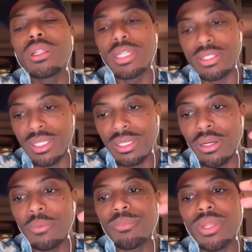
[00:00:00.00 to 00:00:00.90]
They say,
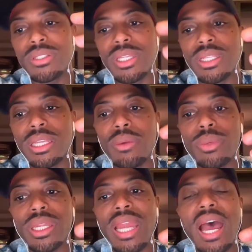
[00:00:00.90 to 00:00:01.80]
no. I say, can
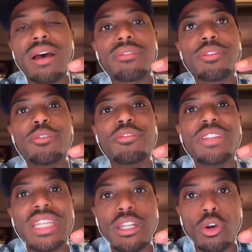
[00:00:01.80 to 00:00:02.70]
we have
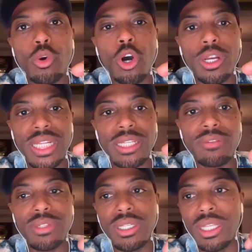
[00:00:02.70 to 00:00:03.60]
veto on any
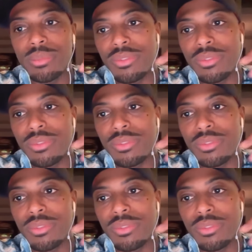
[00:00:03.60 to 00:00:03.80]
of the clips?